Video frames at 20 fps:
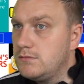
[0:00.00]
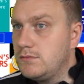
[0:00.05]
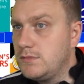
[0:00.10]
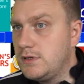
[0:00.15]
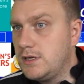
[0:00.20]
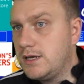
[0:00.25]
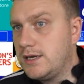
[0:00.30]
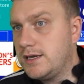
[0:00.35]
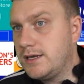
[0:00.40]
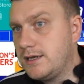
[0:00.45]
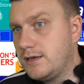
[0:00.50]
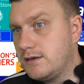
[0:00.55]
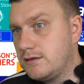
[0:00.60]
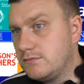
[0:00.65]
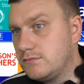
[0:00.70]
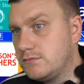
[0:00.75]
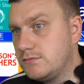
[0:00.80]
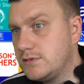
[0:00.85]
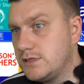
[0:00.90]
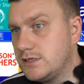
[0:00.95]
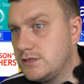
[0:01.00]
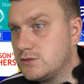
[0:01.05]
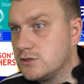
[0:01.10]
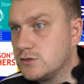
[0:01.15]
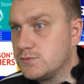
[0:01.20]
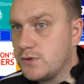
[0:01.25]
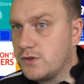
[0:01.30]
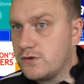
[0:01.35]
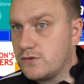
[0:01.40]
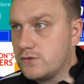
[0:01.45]
Yeah, he's
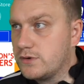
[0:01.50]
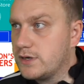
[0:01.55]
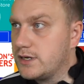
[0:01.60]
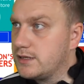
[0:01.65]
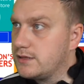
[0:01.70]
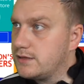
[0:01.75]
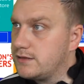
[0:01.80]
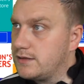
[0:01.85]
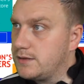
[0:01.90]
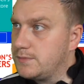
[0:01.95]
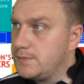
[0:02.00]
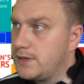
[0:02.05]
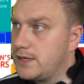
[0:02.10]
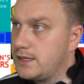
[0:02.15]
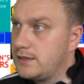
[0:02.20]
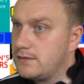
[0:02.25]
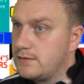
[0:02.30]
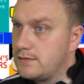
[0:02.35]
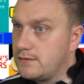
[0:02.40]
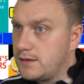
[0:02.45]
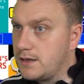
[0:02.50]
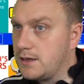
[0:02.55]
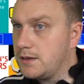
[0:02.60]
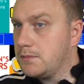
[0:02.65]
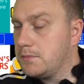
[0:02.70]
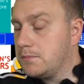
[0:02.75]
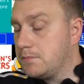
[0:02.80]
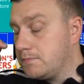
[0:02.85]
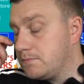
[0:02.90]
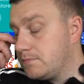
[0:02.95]
just been thrown in at the deep end.
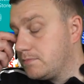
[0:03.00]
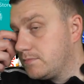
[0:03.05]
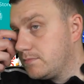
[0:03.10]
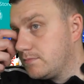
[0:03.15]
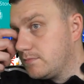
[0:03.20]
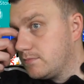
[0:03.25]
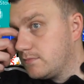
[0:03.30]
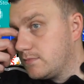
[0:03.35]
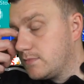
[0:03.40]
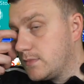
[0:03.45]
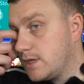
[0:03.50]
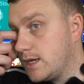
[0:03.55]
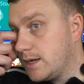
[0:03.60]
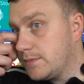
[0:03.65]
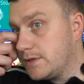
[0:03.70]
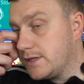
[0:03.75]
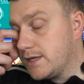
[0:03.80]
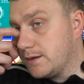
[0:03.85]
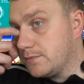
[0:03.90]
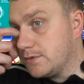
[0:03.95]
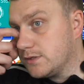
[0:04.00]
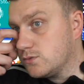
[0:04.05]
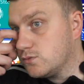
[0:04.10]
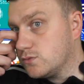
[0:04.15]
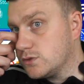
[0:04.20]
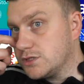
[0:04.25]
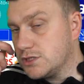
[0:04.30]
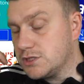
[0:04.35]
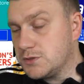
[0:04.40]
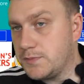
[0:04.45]
Emmett Templeton
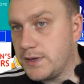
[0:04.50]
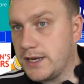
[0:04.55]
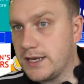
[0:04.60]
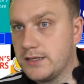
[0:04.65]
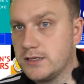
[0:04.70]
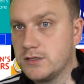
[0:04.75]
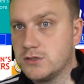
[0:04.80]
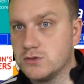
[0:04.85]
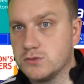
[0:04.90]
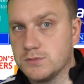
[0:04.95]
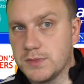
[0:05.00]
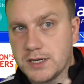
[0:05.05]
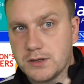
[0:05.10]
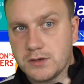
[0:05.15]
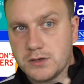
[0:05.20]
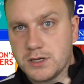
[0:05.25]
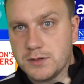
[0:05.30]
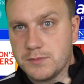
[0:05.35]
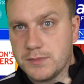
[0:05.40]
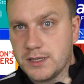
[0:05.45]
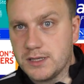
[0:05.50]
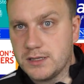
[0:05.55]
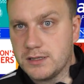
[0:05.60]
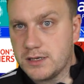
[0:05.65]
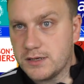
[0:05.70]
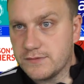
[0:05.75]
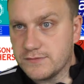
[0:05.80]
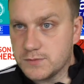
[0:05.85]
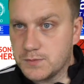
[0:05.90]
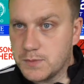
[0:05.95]
was suspended, so Michael came in,
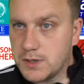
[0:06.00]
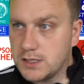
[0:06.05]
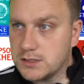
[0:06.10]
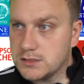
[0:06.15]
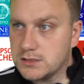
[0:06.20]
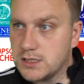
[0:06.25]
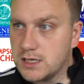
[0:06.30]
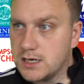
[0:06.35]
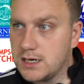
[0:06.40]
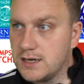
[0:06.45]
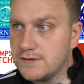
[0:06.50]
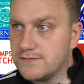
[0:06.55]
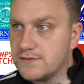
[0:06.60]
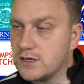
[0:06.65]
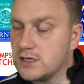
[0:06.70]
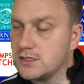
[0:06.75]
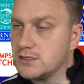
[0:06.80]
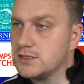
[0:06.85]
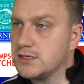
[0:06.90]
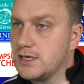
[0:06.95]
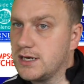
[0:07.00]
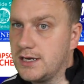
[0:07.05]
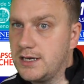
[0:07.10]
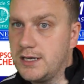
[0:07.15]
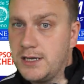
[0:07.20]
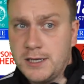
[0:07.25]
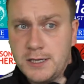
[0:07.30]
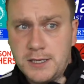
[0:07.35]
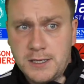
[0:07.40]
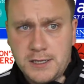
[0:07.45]
gave his balance on that left-hand side,
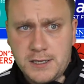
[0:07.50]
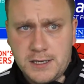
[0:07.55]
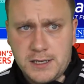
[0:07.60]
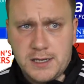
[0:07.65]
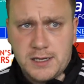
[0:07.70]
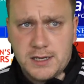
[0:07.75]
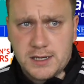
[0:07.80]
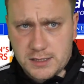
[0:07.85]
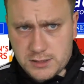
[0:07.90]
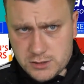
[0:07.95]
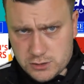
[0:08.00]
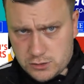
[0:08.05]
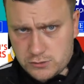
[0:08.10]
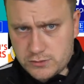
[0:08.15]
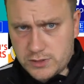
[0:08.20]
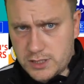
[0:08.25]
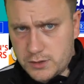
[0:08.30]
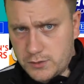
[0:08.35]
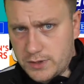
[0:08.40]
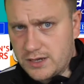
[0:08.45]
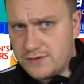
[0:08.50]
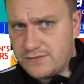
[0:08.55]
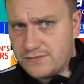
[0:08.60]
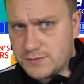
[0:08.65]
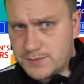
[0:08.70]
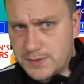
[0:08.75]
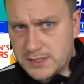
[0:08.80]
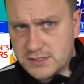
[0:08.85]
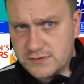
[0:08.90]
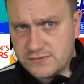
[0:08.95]
and he's done really well,
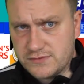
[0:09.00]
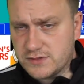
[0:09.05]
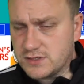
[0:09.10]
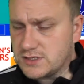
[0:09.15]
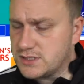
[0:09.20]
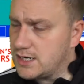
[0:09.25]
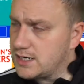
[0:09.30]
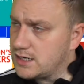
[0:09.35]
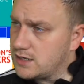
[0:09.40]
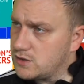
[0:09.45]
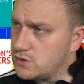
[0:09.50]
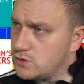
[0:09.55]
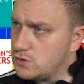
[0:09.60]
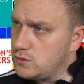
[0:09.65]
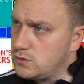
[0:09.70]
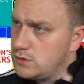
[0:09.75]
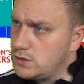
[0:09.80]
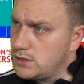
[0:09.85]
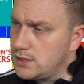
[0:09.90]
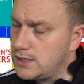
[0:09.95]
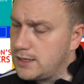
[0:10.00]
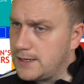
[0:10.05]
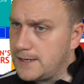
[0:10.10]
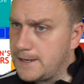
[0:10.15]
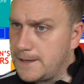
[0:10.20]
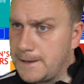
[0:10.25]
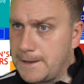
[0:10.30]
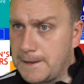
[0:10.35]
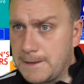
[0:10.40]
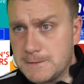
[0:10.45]
especially for the second goal.
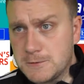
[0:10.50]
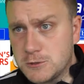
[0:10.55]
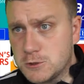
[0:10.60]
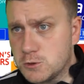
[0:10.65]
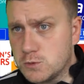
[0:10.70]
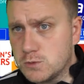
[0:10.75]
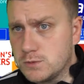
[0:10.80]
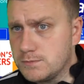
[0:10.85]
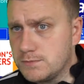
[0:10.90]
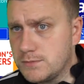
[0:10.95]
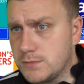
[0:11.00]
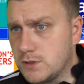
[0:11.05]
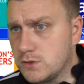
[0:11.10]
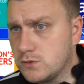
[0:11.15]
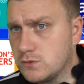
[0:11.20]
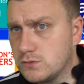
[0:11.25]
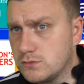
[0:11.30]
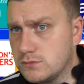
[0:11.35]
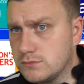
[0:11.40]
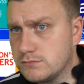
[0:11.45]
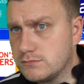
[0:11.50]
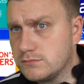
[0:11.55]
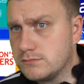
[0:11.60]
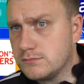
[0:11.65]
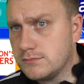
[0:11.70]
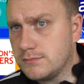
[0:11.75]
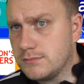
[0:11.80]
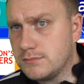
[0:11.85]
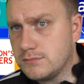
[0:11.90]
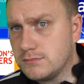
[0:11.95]
So,
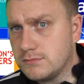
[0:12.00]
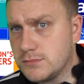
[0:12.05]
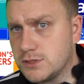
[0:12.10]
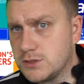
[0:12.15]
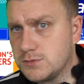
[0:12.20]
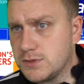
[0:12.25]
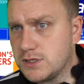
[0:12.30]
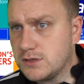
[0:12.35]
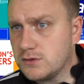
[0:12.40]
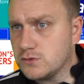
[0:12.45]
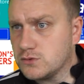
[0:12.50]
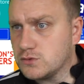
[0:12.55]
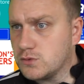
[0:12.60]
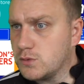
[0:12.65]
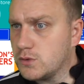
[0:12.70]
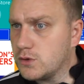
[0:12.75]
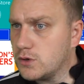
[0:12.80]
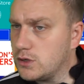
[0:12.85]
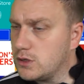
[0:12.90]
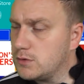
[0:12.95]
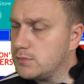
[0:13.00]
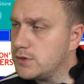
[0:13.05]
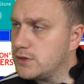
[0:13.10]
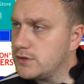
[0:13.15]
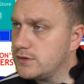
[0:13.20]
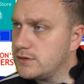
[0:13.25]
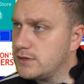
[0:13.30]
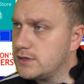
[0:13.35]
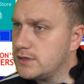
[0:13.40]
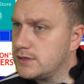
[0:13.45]
Smith knows what we're all
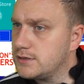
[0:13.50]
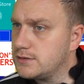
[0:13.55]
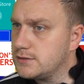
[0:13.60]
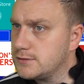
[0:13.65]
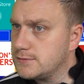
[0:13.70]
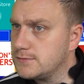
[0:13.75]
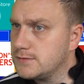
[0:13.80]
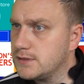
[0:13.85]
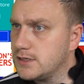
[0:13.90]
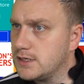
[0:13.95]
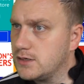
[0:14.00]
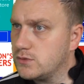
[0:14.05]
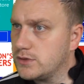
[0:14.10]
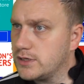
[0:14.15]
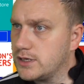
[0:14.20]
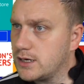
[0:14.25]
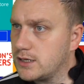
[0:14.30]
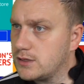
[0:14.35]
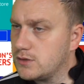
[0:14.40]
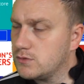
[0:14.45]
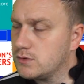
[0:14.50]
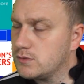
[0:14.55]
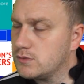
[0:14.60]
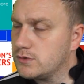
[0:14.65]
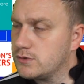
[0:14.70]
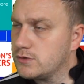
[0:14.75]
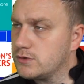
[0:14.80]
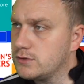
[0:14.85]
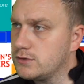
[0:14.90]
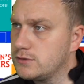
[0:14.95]
about here, and he'll only add to what
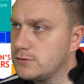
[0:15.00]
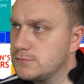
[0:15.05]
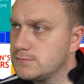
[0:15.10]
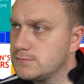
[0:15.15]
we're doing.